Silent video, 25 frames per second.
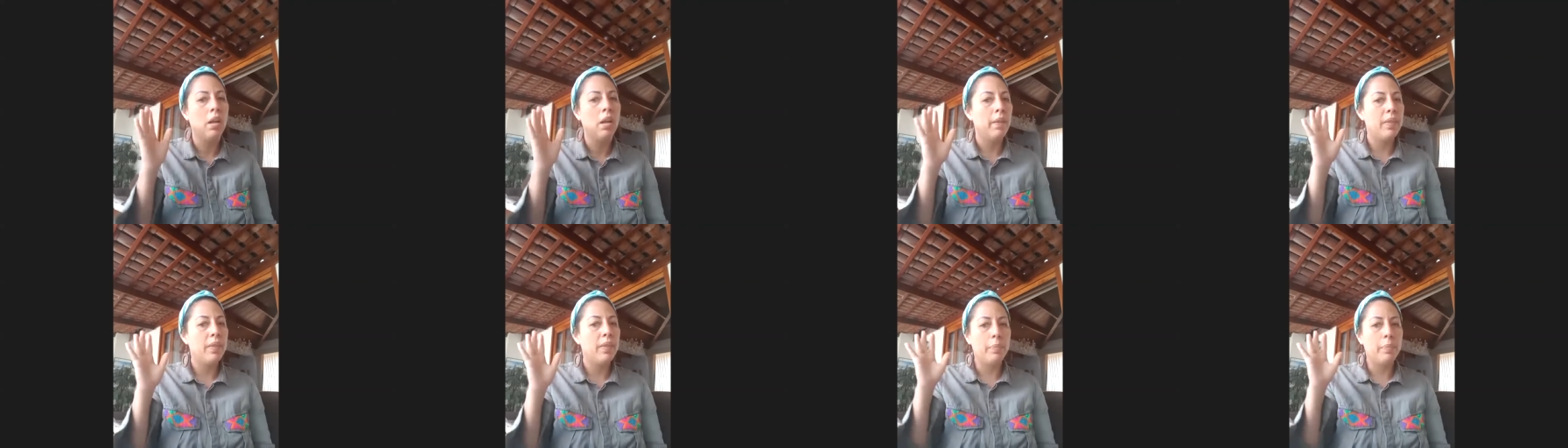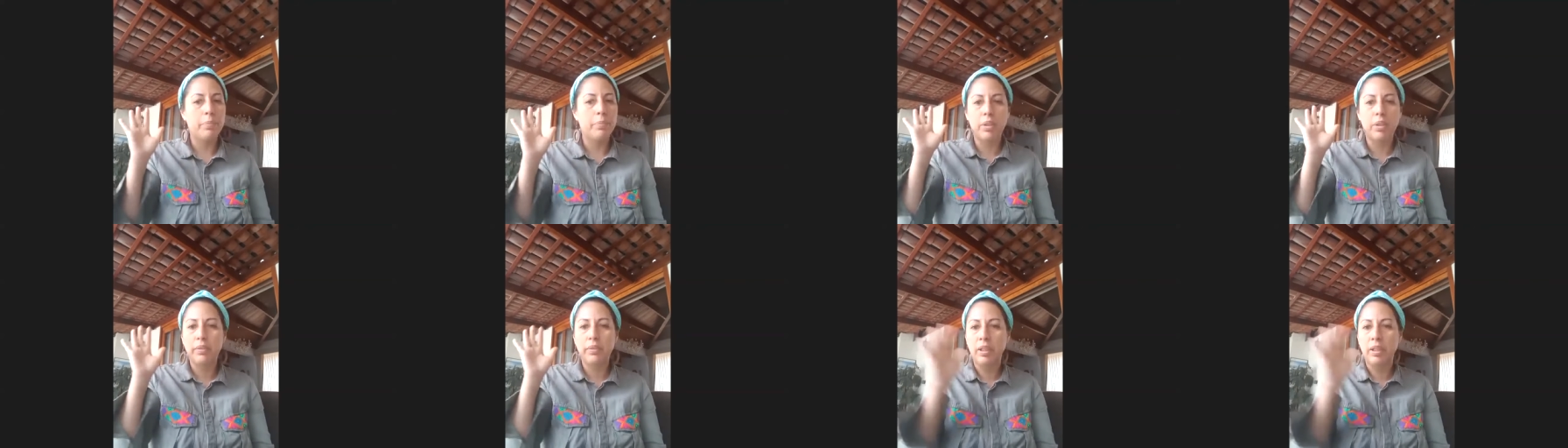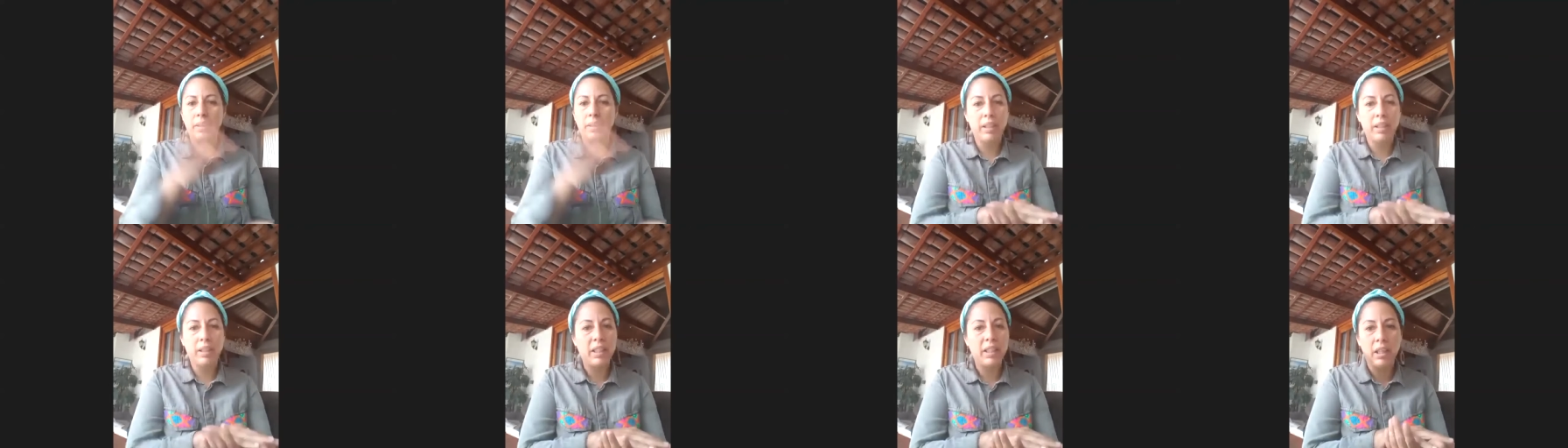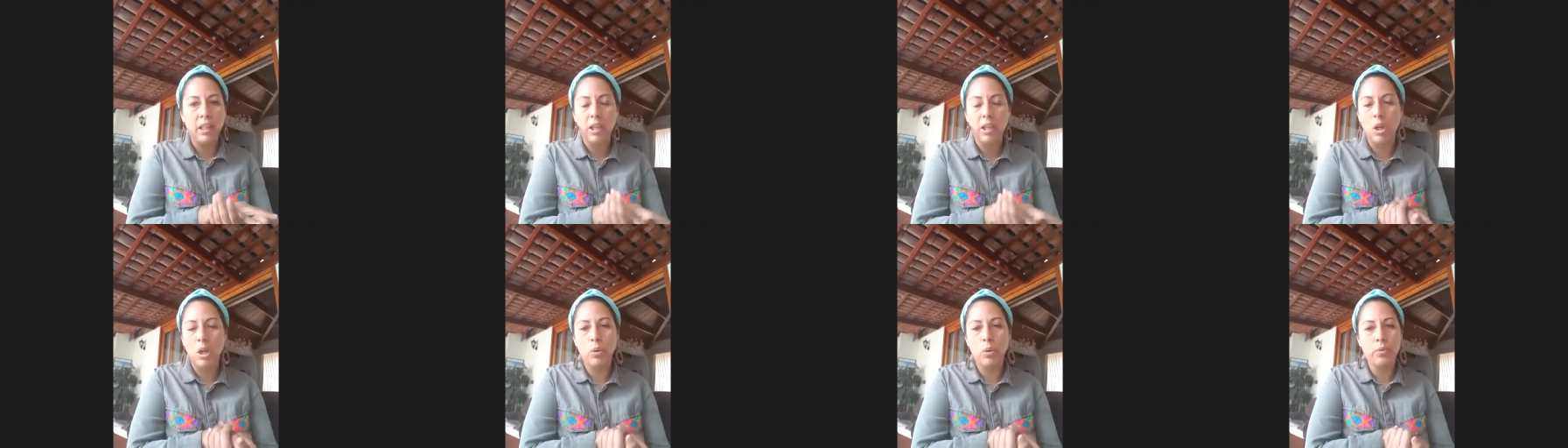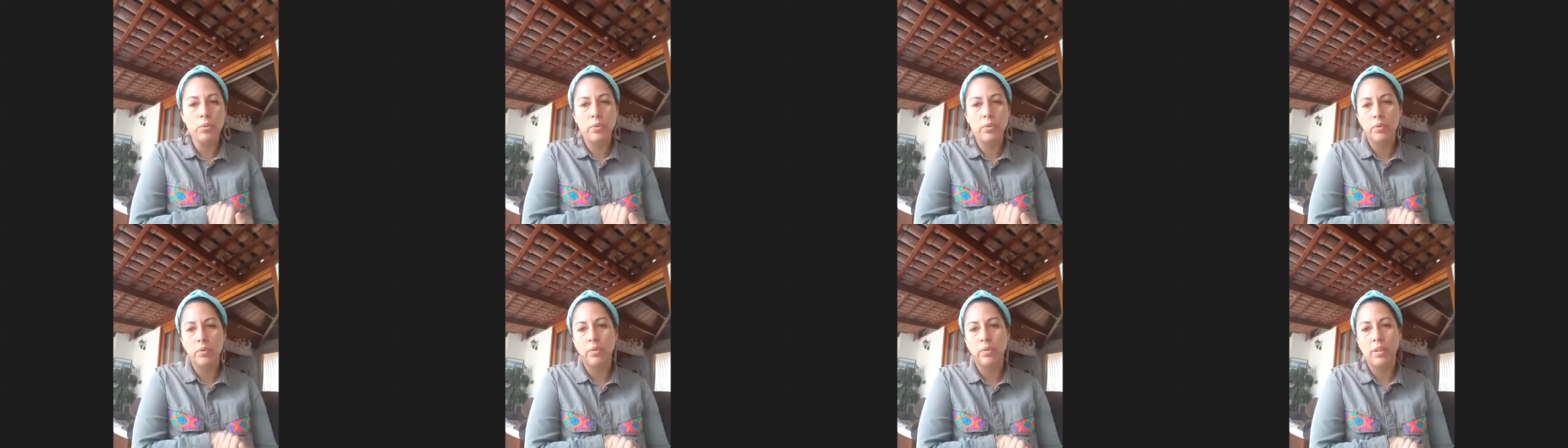the president, he
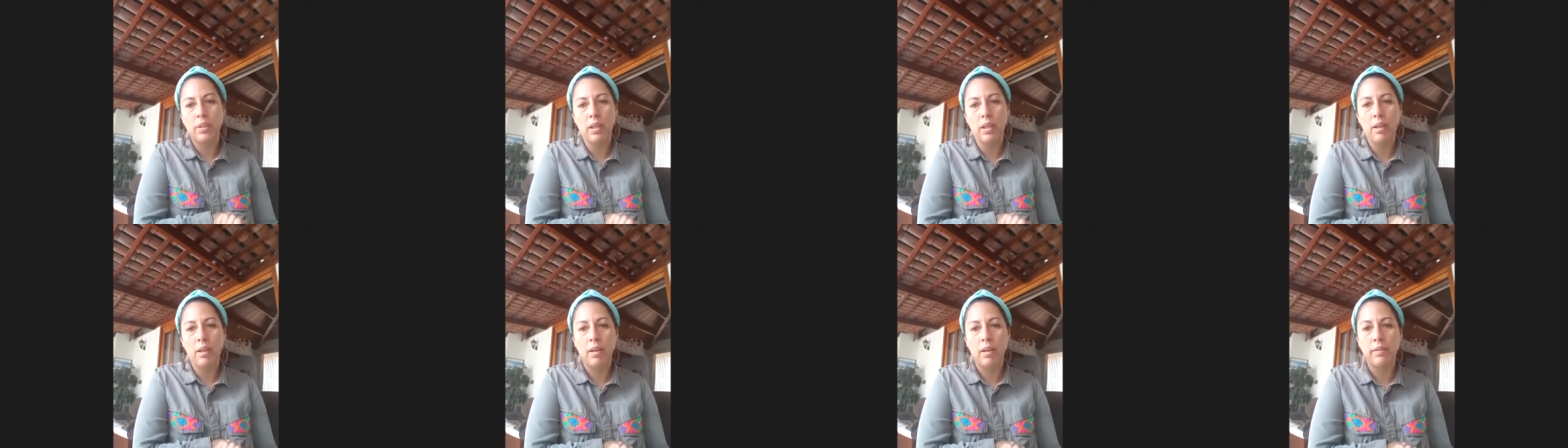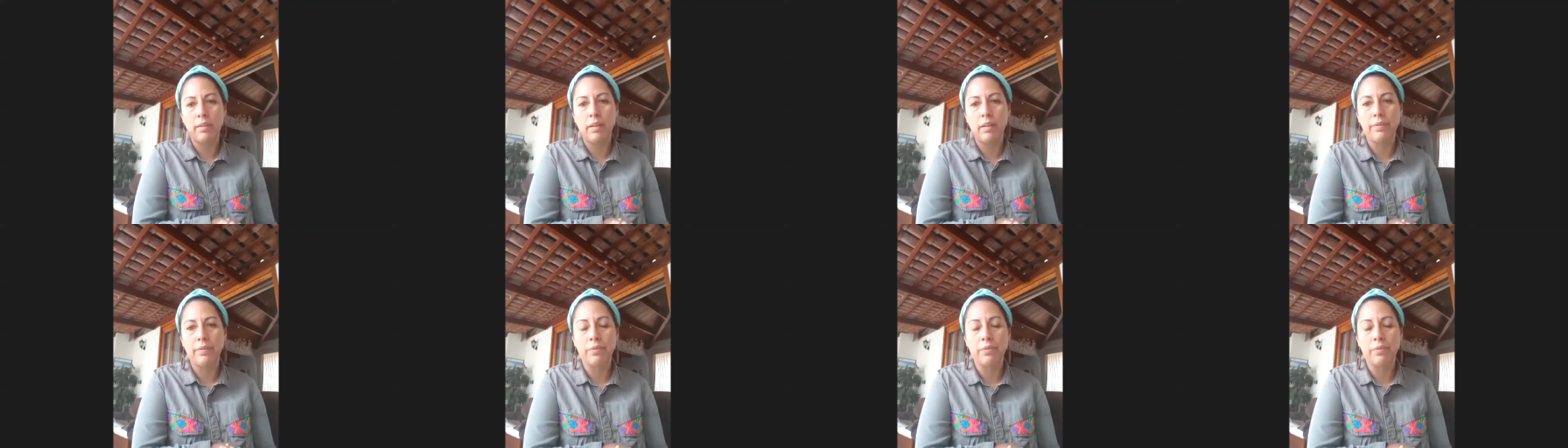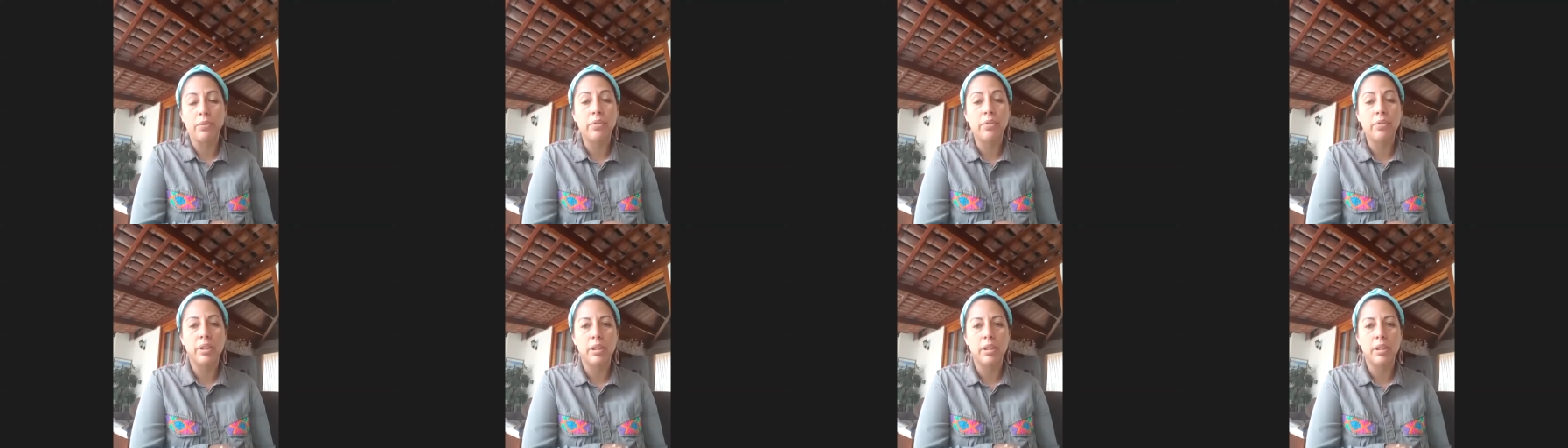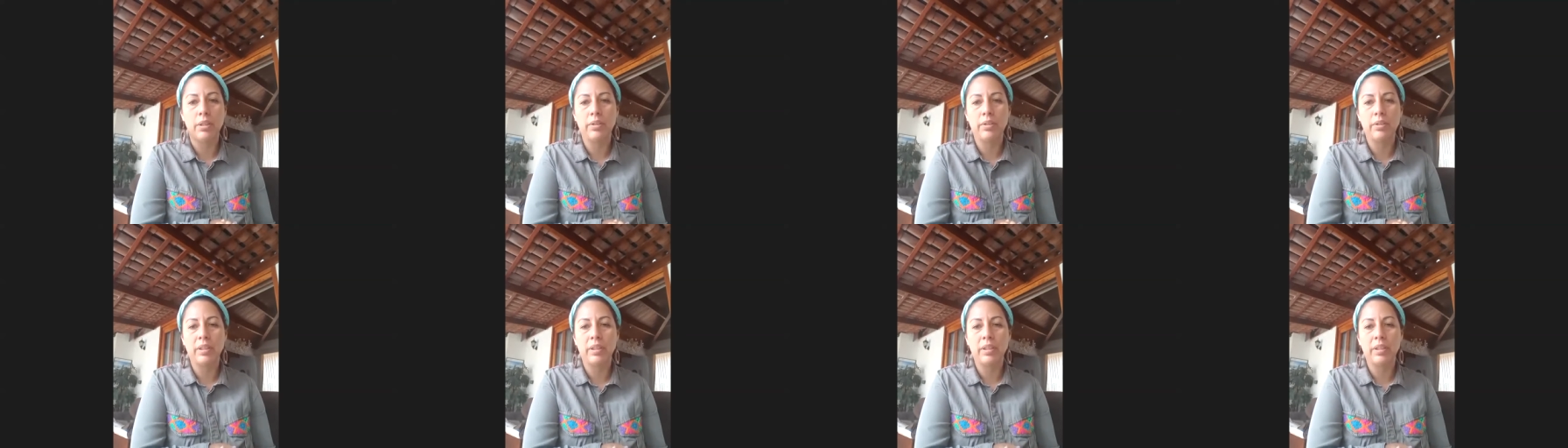closed the frontiers.